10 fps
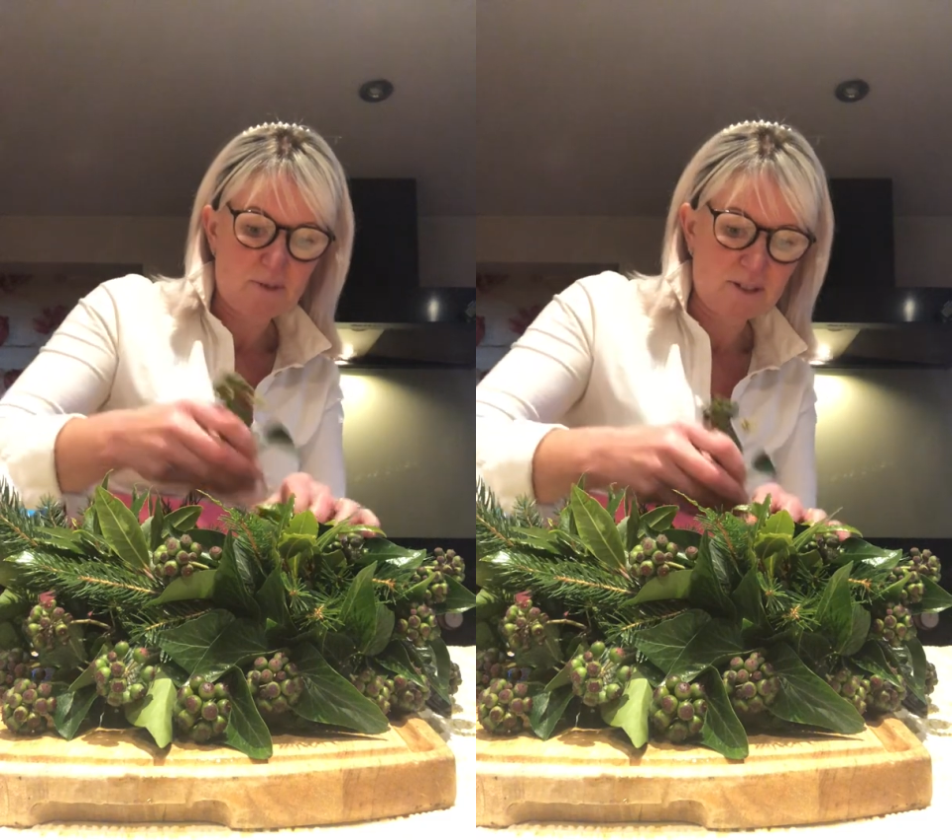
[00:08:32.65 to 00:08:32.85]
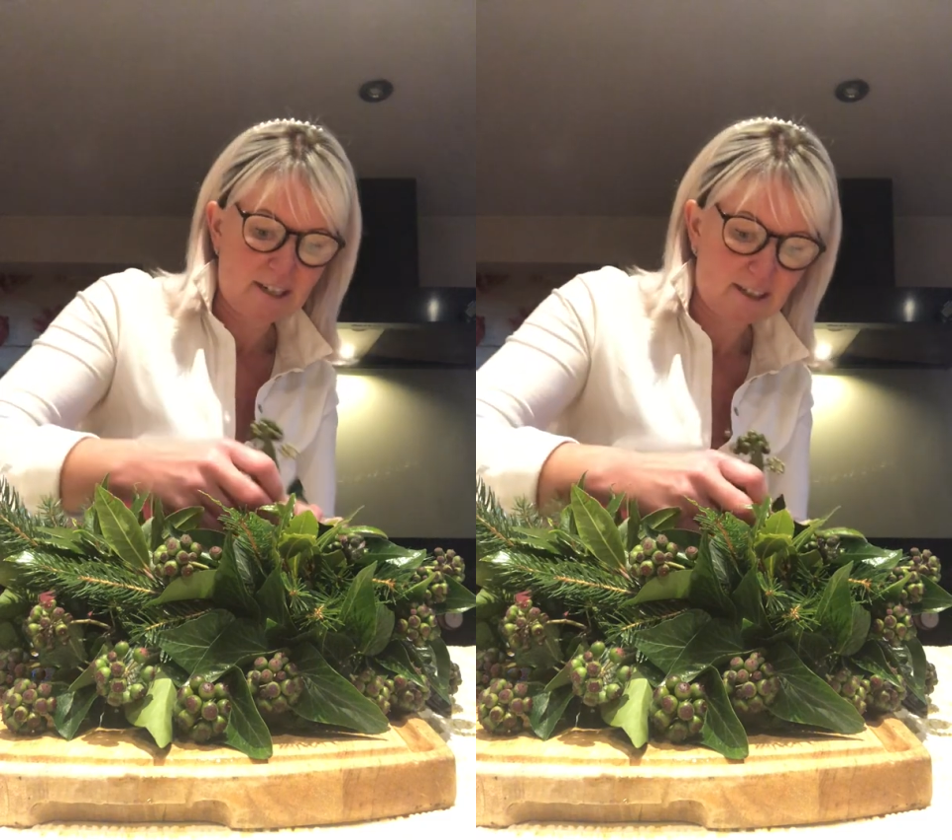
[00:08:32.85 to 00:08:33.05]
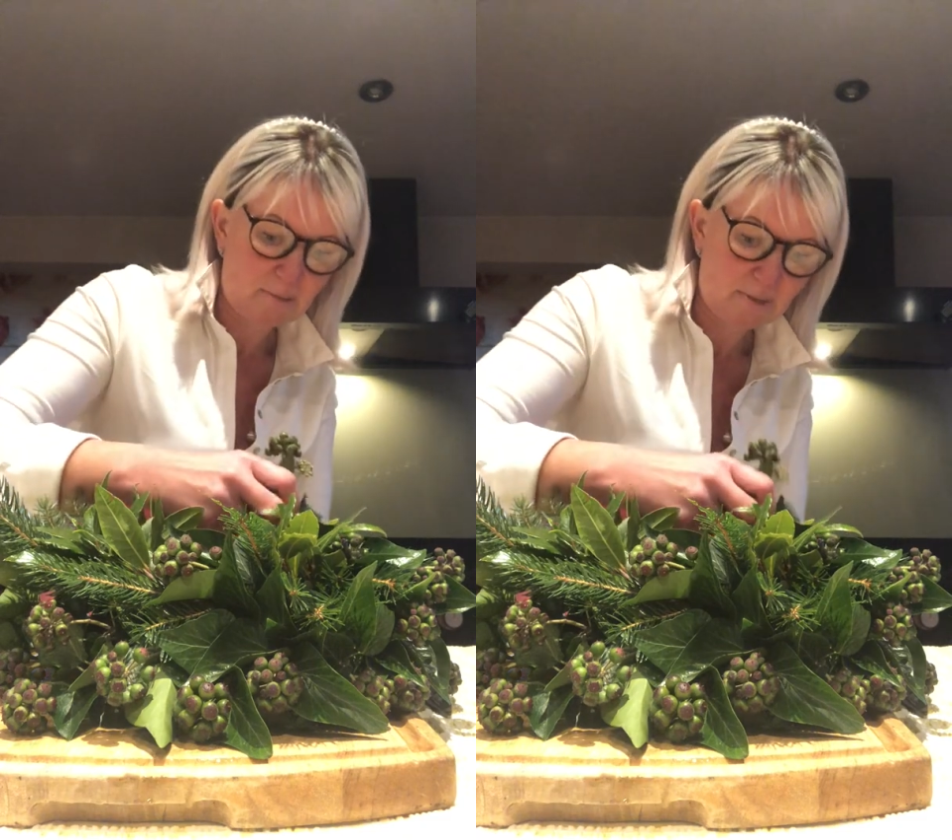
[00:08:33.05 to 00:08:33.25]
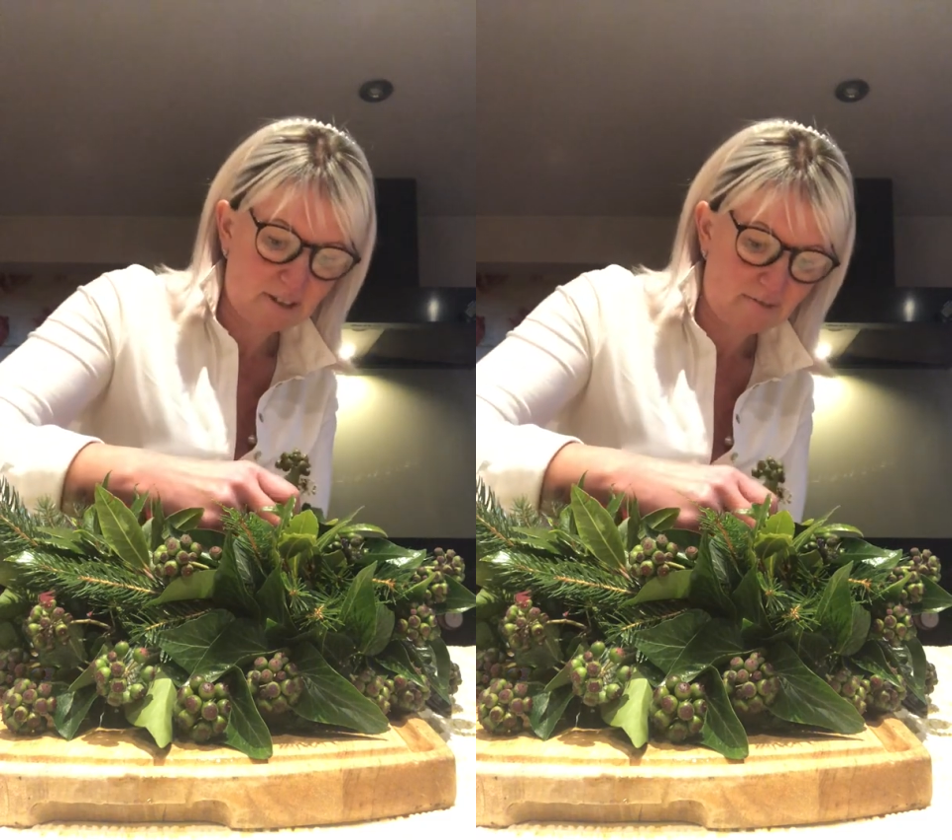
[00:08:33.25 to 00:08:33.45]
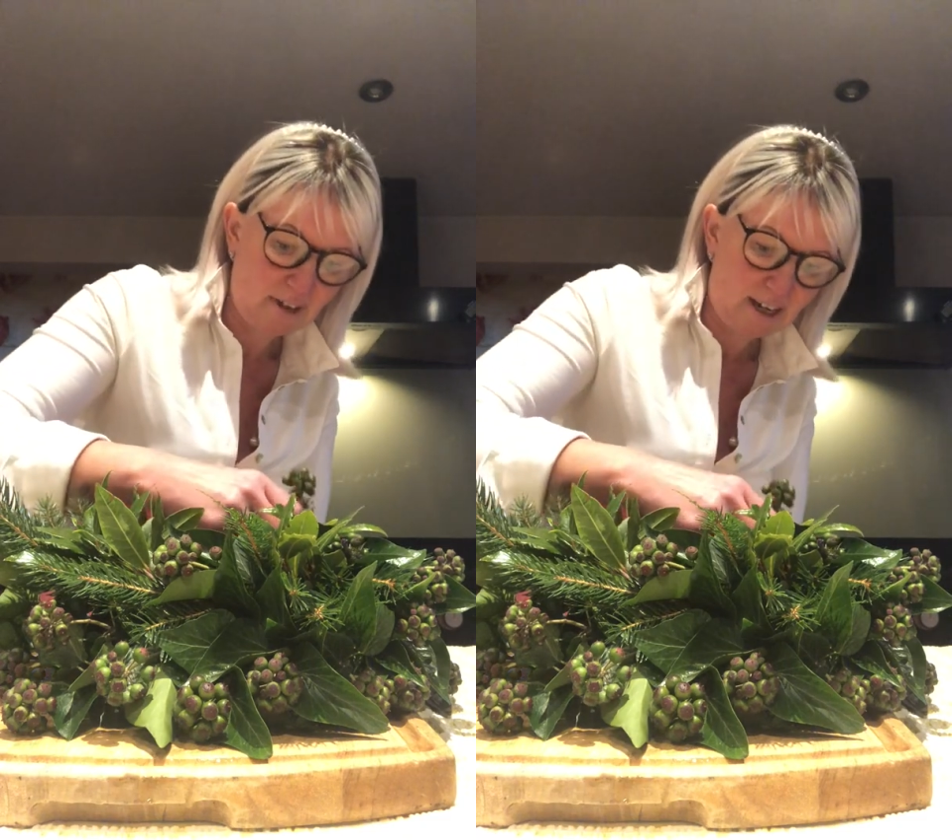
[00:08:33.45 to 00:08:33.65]
put a little bit
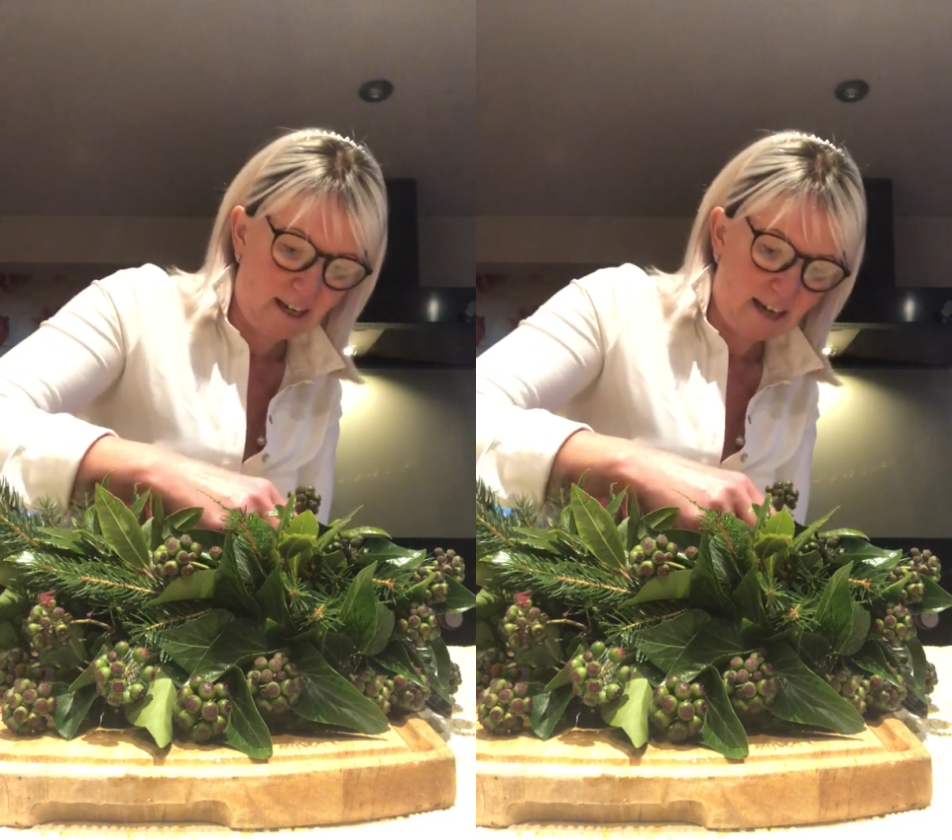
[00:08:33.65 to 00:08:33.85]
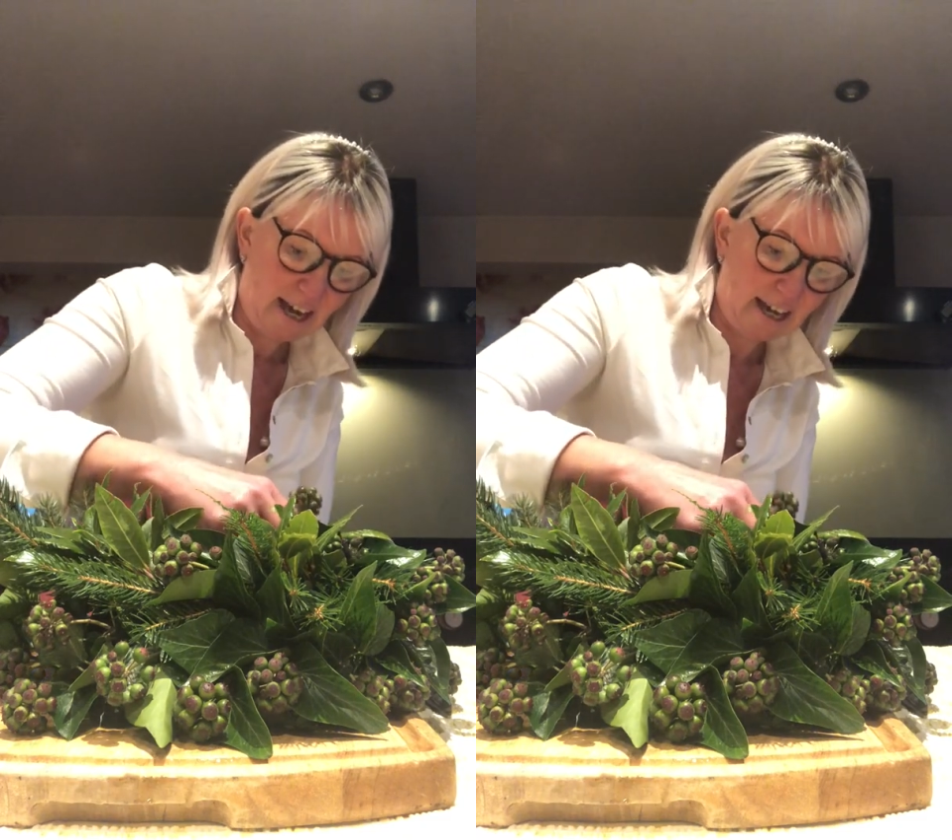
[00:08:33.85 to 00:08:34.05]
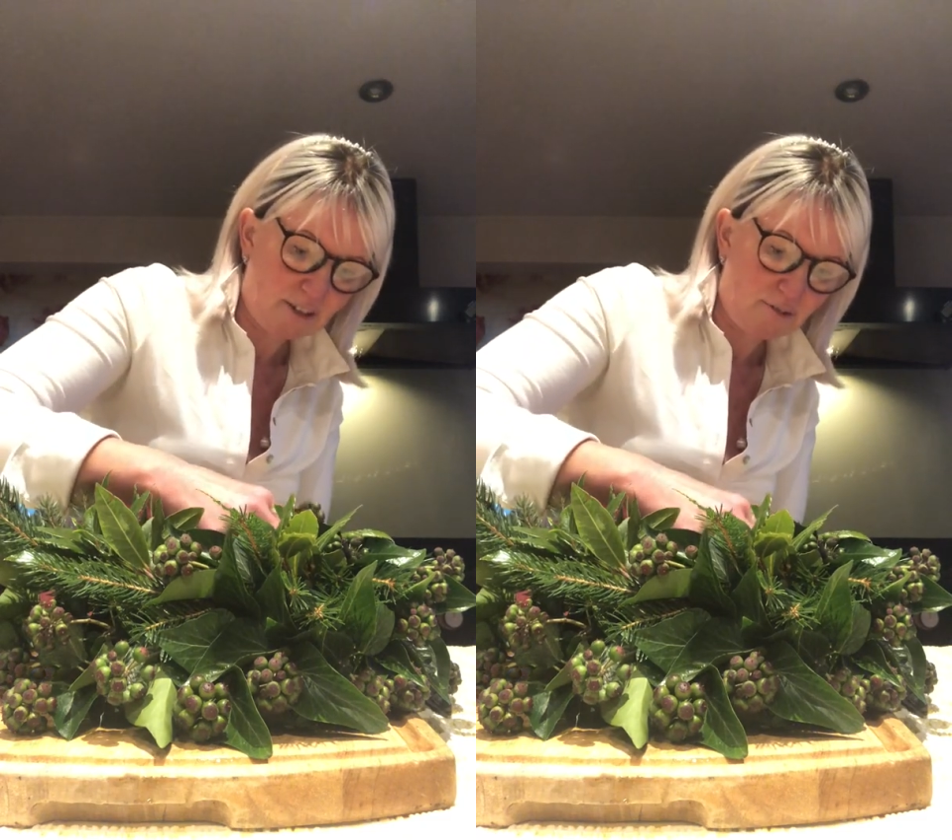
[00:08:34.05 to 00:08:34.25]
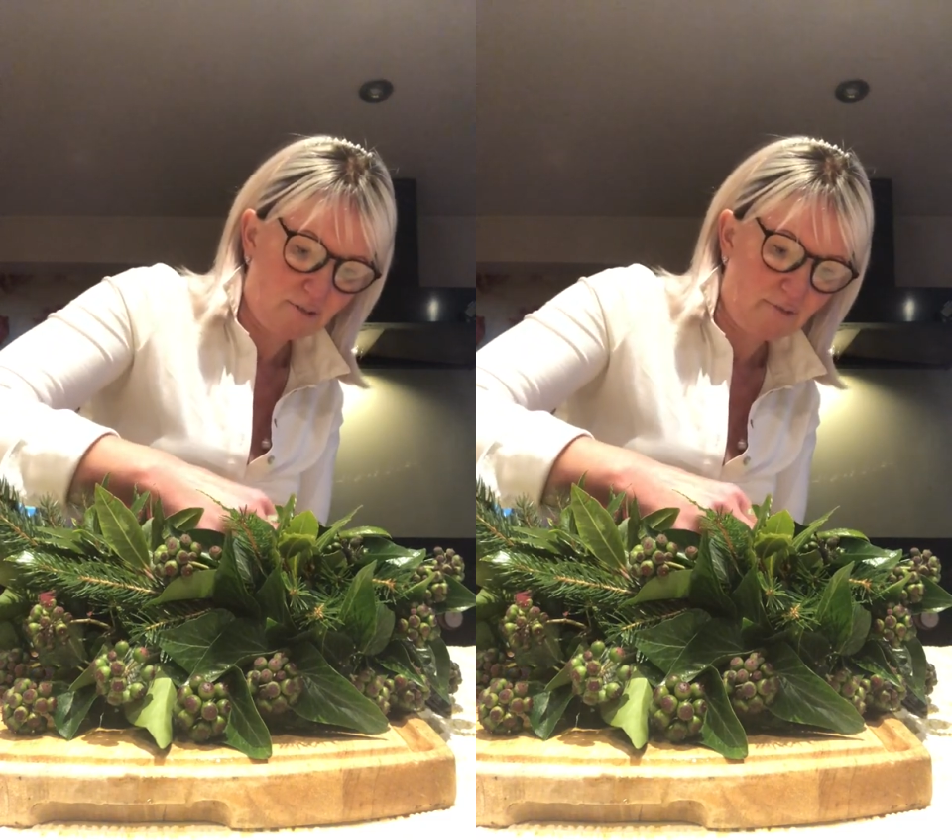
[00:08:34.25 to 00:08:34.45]
of extra